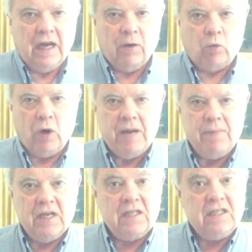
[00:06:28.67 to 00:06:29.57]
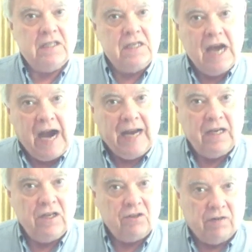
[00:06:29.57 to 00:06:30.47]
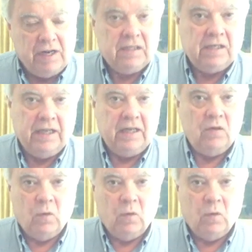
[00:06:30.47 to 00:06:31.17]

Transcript: Arabia did not translate it.